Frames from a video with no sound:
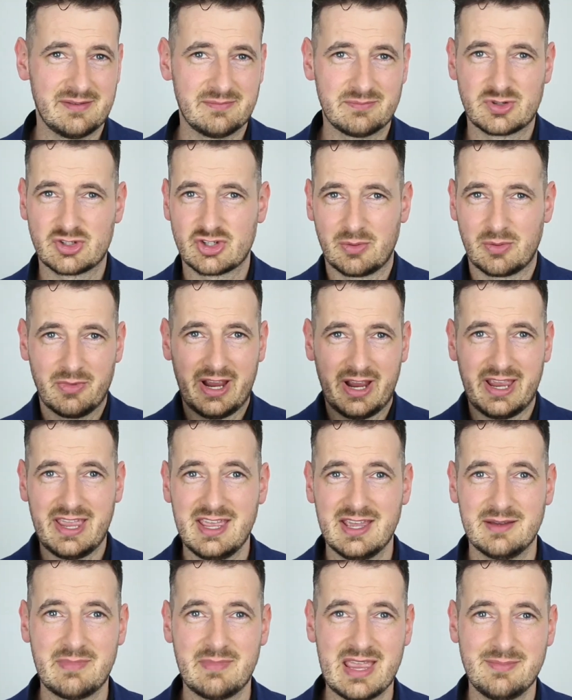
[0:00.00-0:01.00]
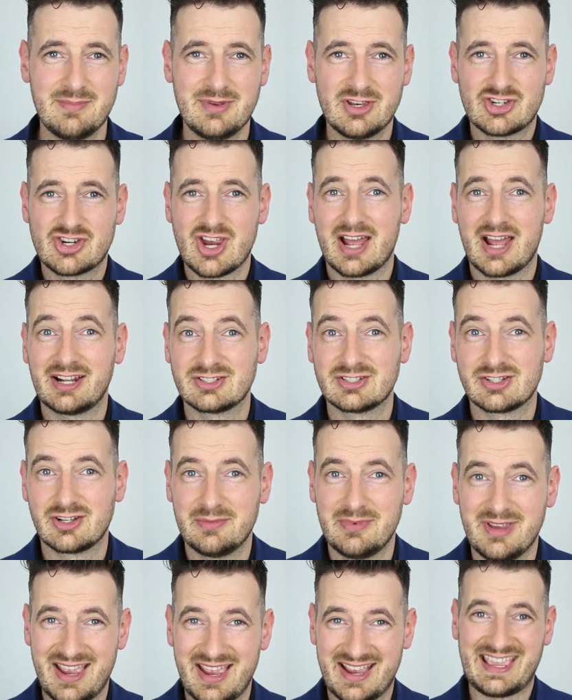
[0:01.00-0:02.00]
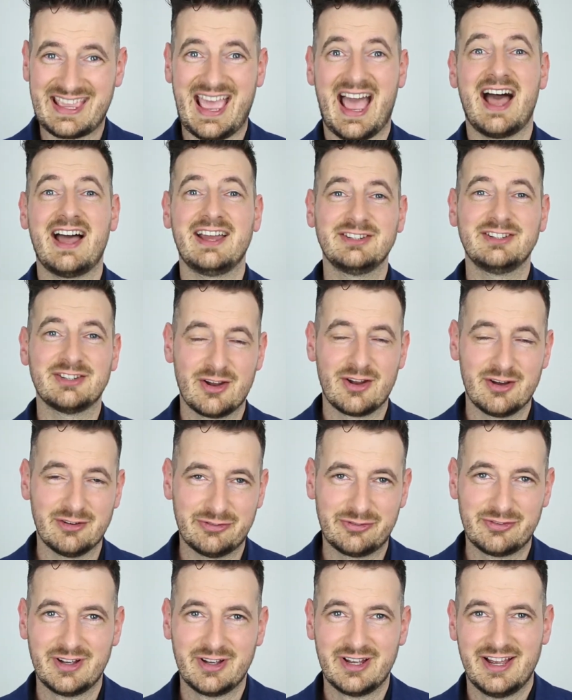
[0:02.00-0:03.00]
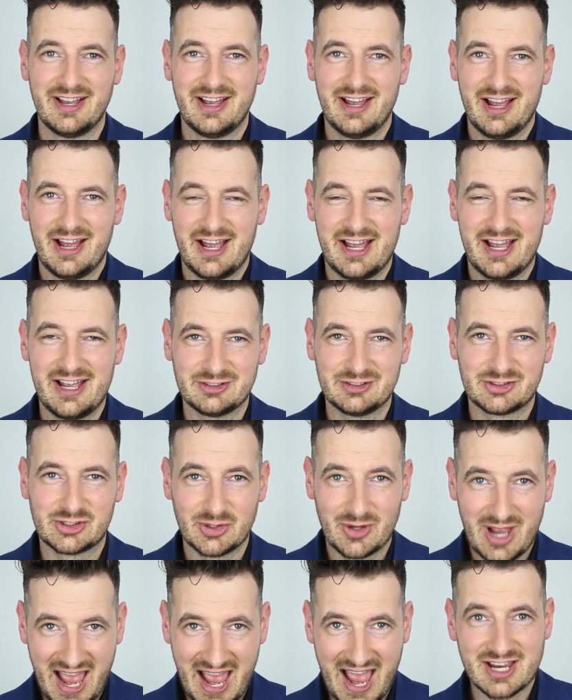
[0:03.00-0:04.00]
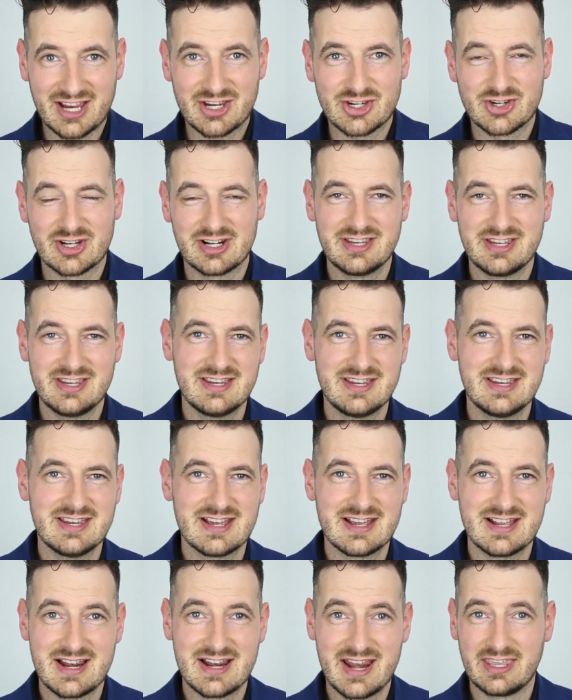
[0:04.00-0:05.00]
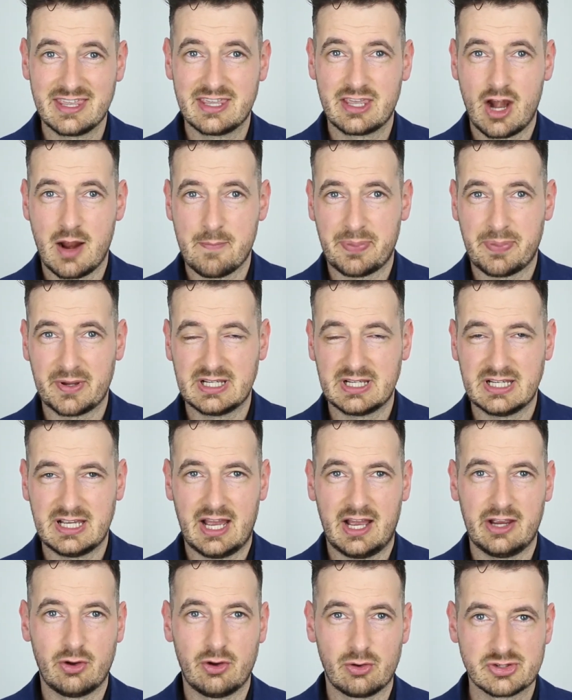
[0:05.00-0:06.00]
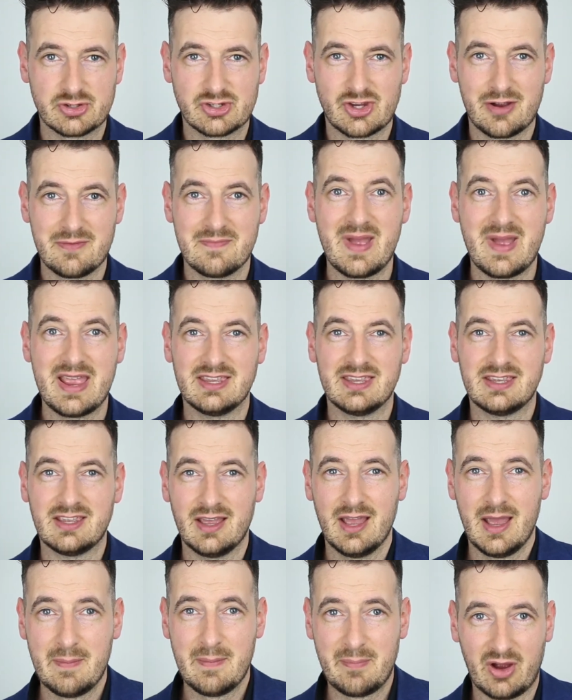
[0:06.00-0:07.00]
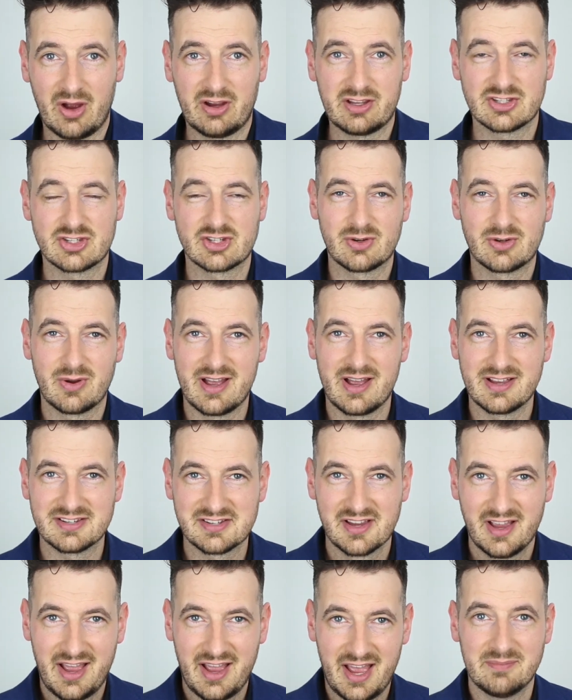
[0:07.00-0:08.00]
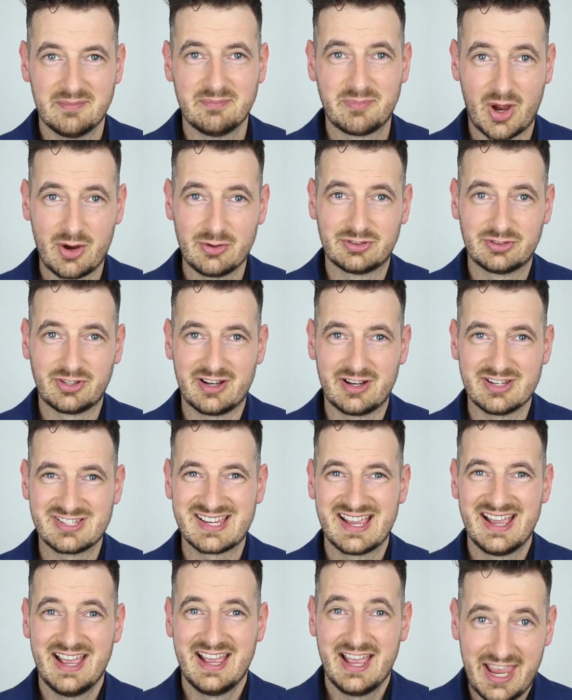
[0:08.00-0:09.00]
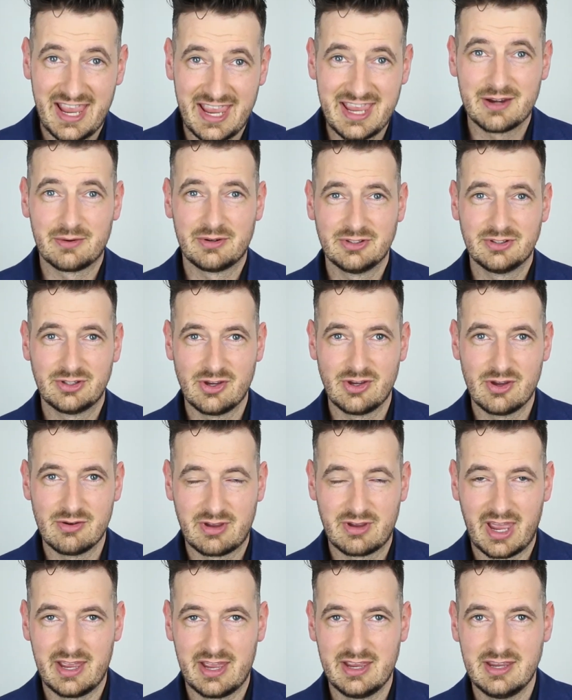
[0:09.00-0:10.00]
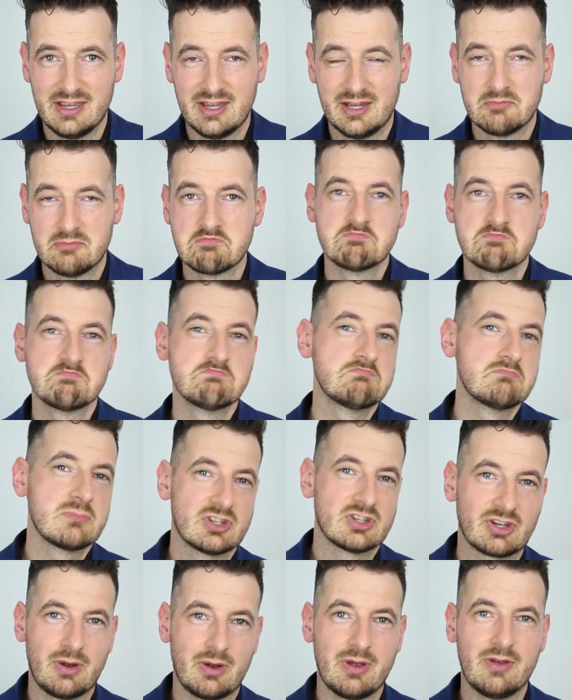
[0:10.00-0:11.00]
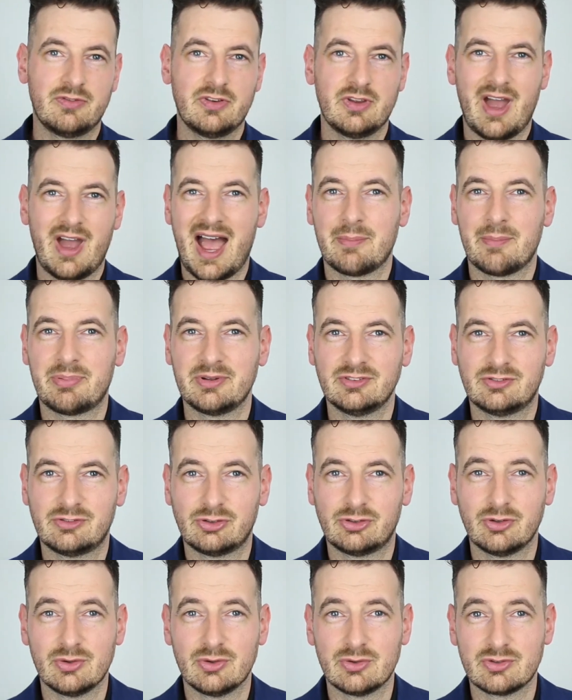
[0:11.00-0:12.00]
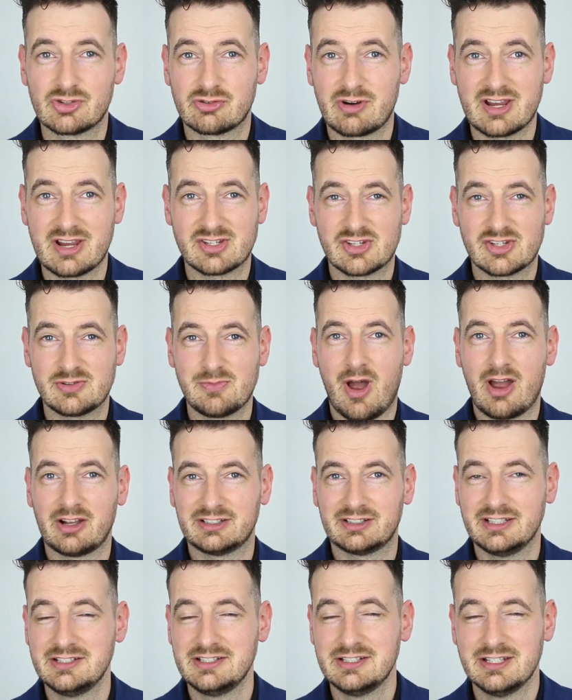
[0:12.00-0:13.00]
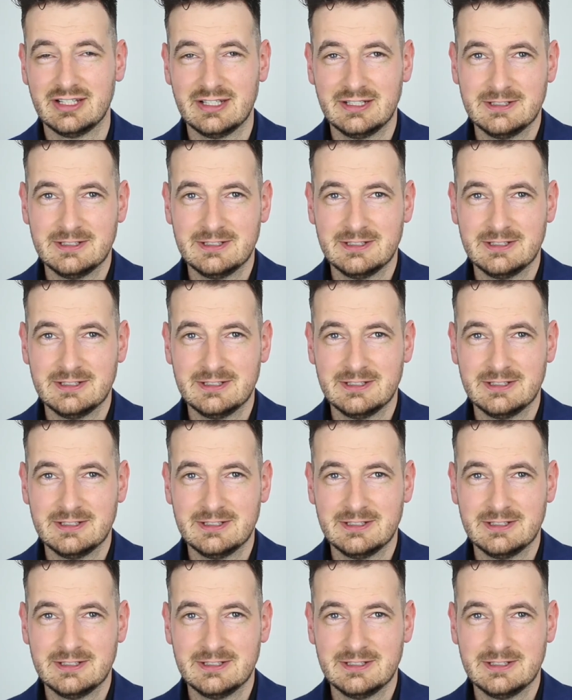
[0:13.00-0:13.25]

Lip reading: somewhere here. Maybe Chad's gonna be kind enough to actually link it up. I also make pocket squares and bow ties here in the UK. So if you happen to dress smartly